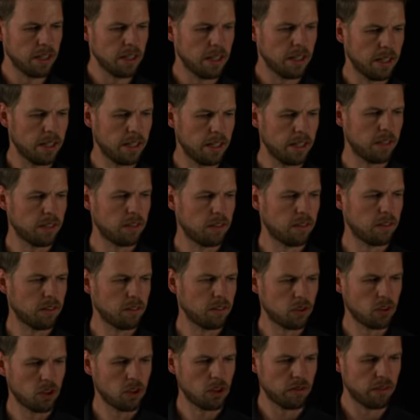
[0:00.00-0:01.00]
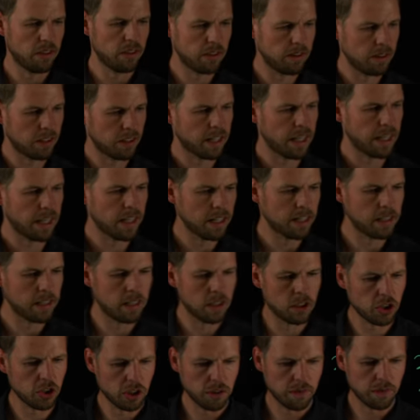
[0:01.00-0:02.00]
is sort of this, again, an
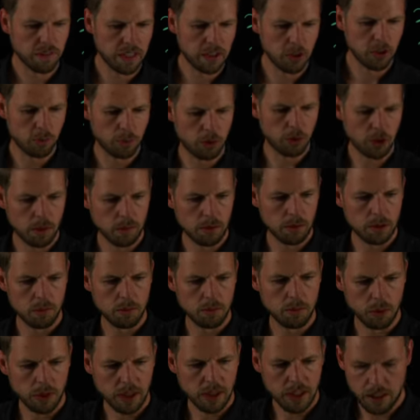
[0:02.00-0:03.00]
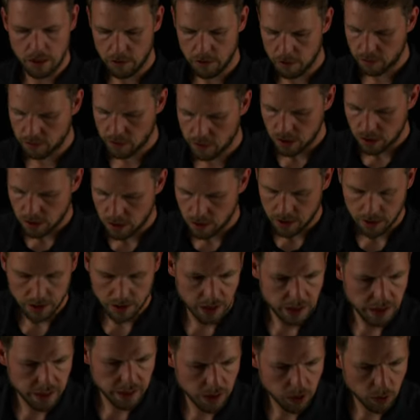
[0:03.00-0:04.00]
initial value problem. We have the
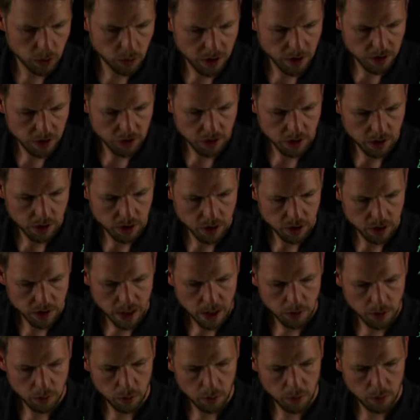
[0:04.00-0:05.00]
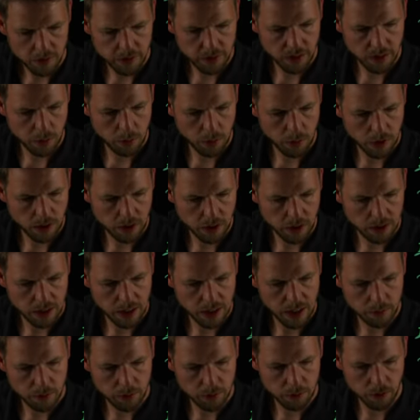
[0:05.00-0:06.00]
heat equation, and we will see where it
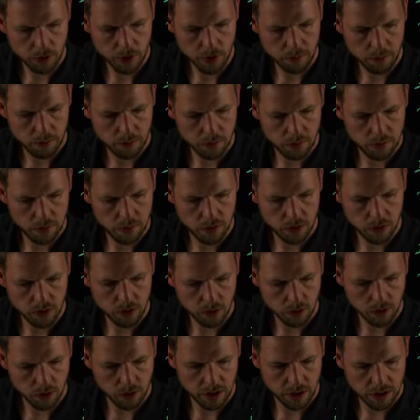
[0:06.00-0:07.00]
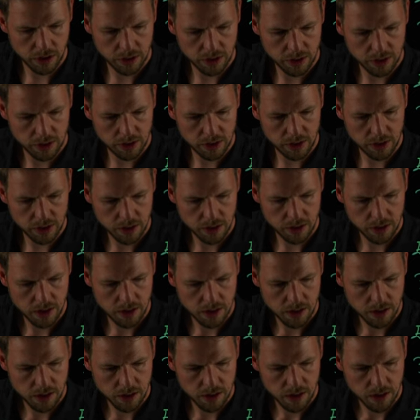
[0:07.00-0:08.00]
comes from. So dt
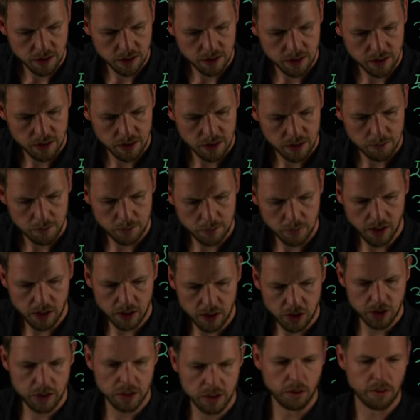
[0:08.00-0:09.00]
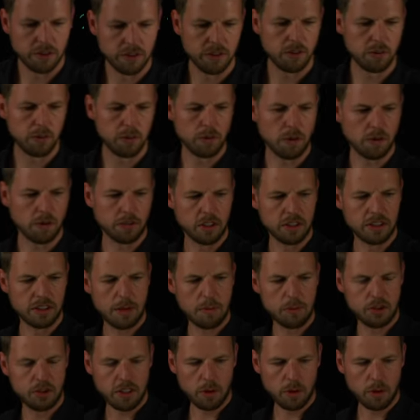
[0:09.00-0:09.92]
partial derivative of the temperature